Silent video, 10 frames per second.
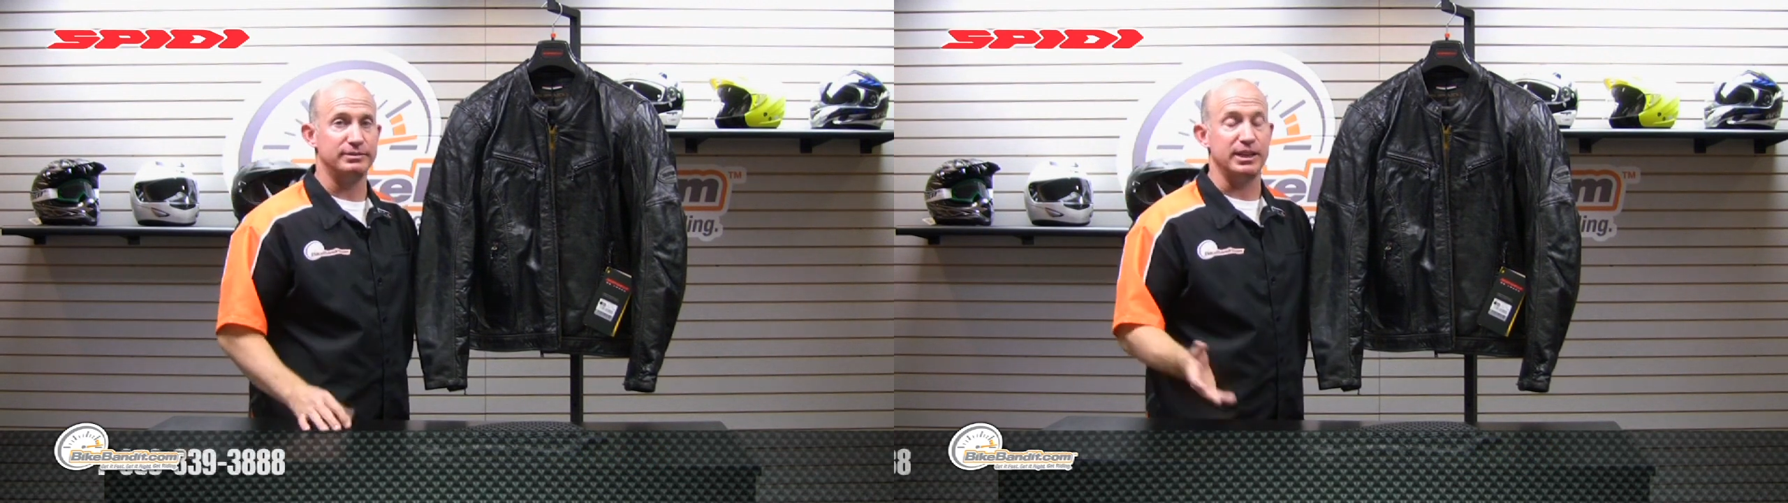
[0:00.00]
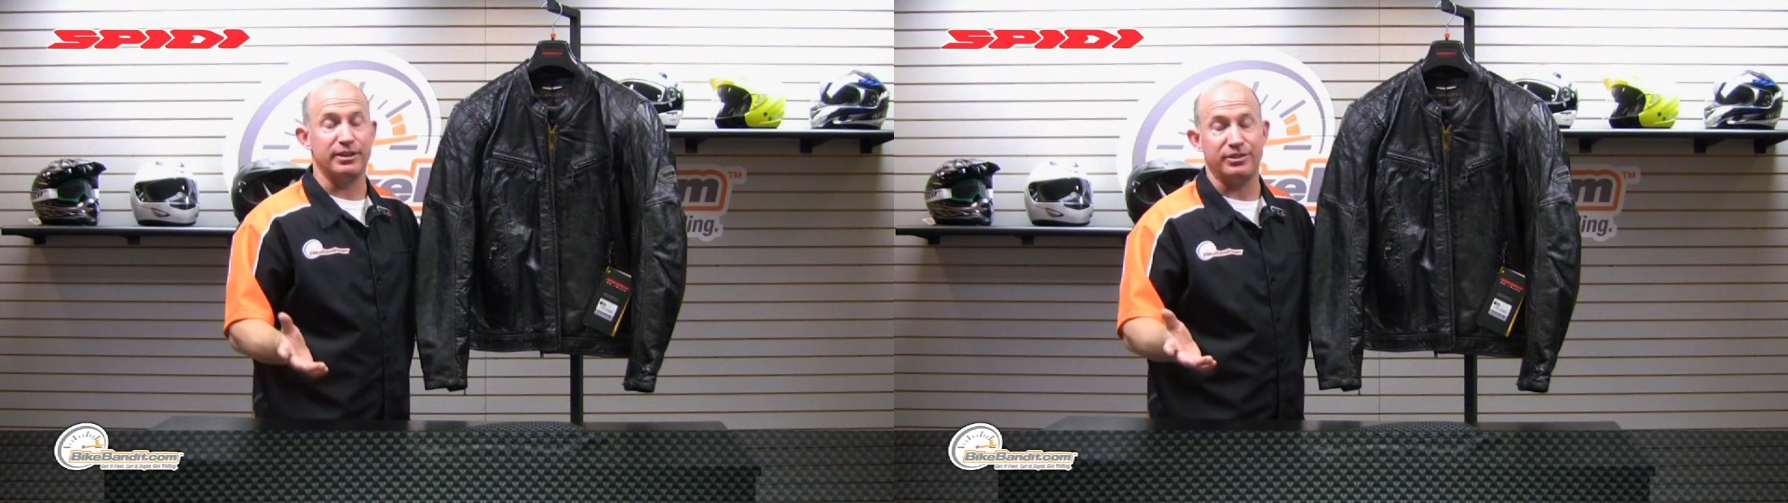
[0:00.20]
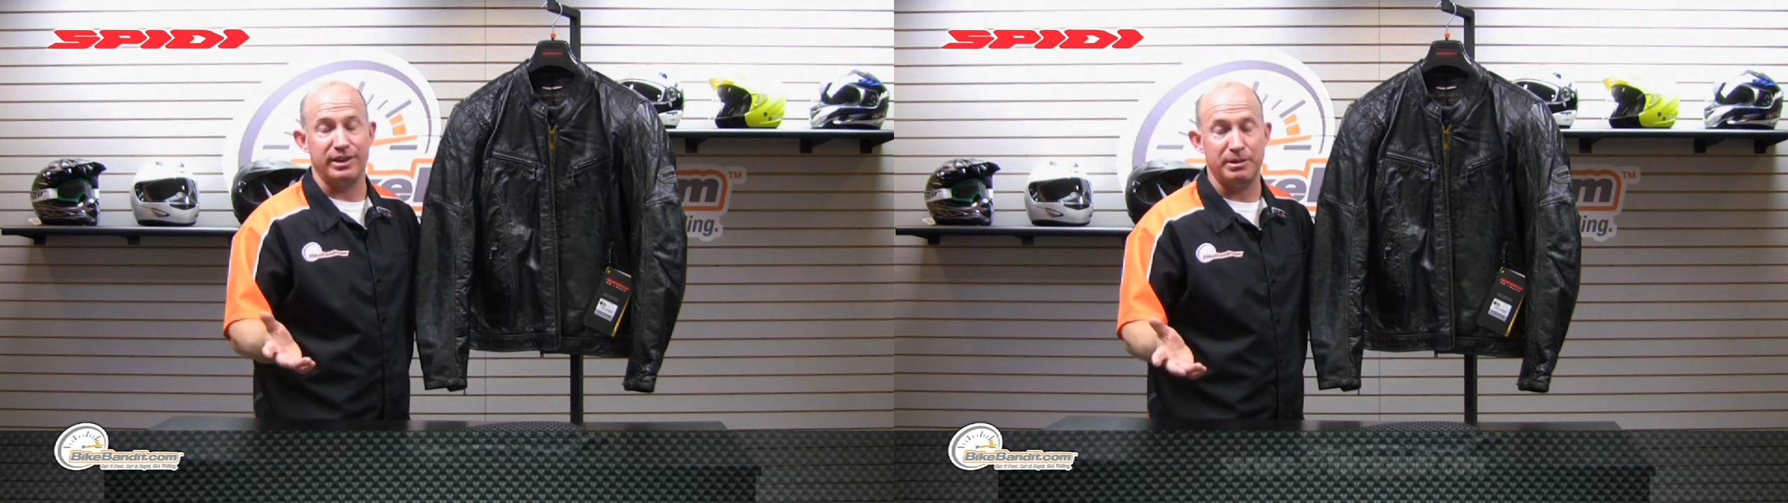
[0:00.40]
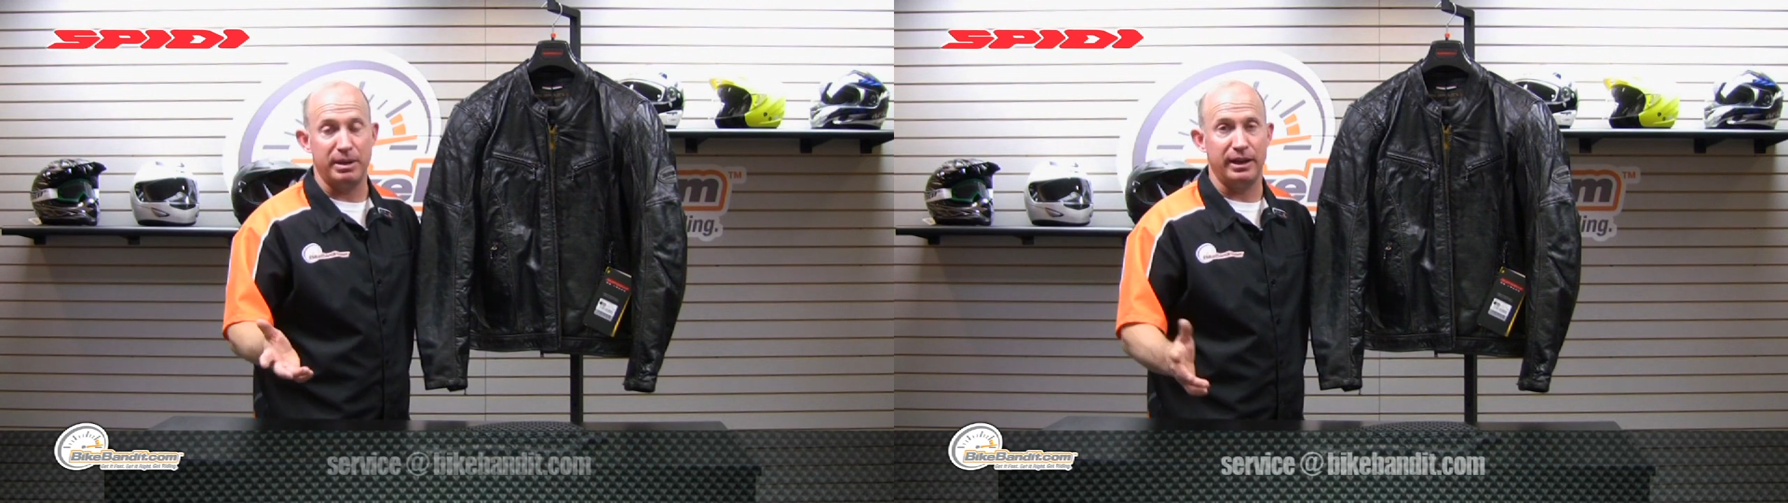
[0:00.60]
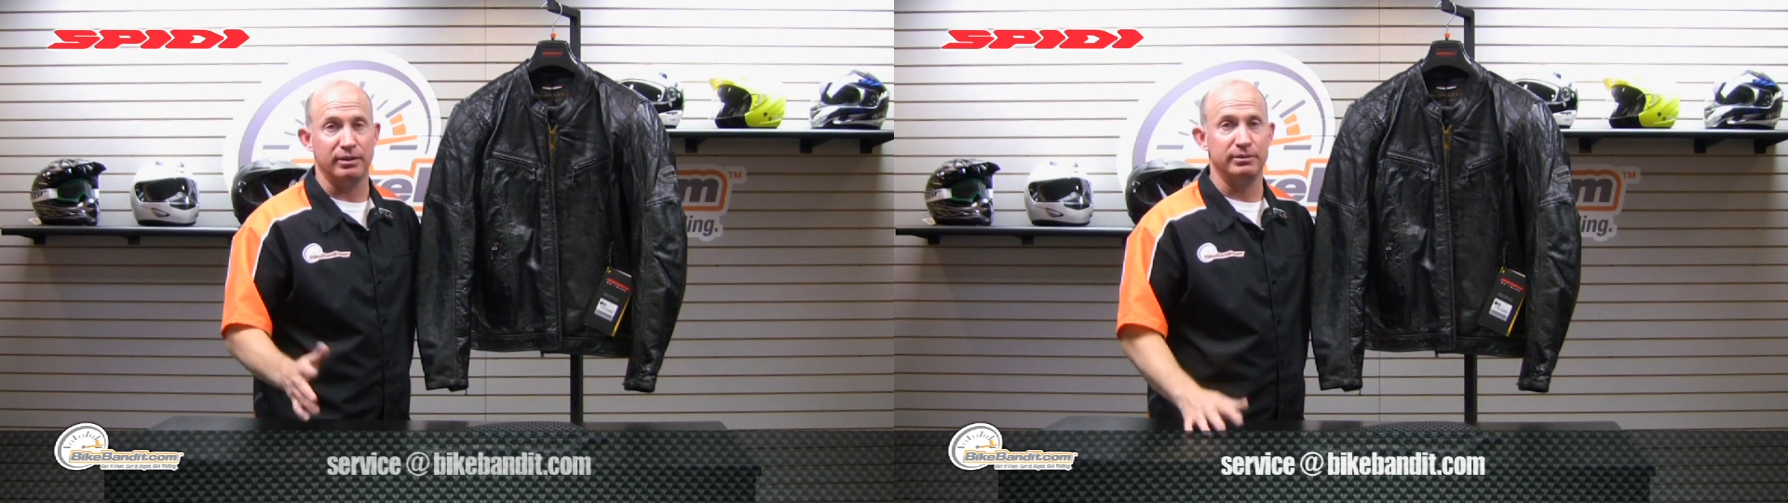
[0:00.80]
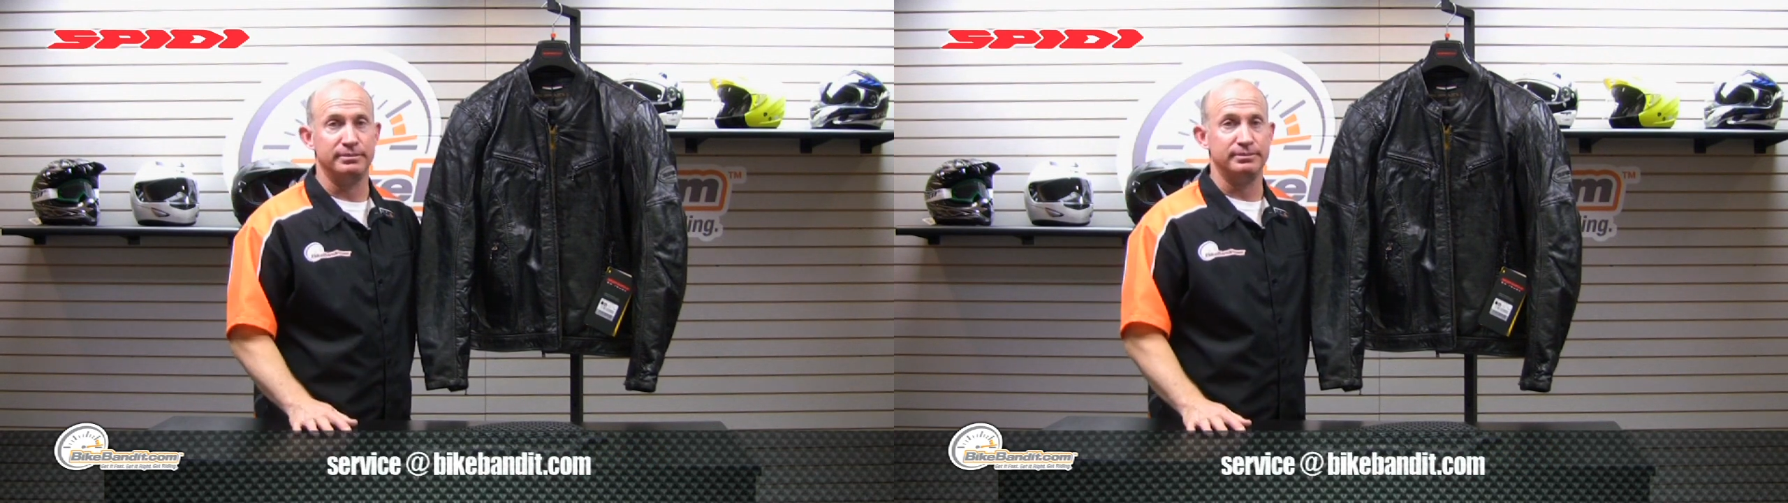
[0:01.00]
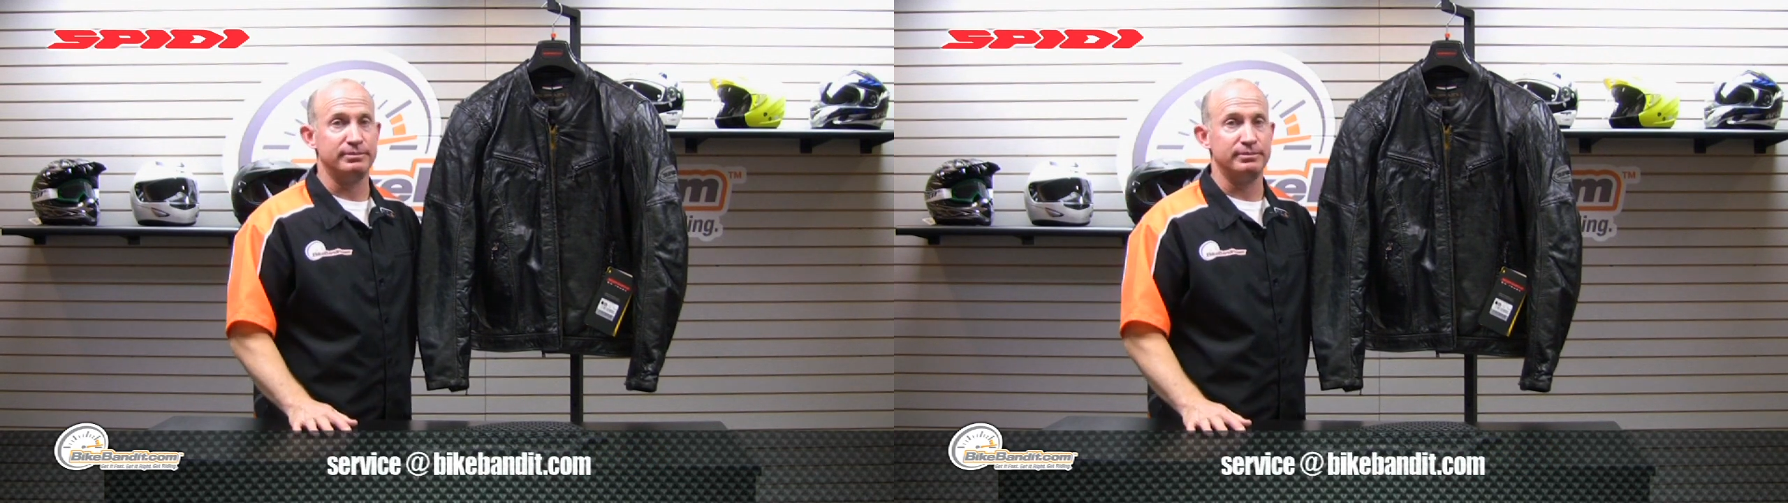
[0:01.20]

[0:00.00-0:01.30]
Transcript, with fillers: send us an email,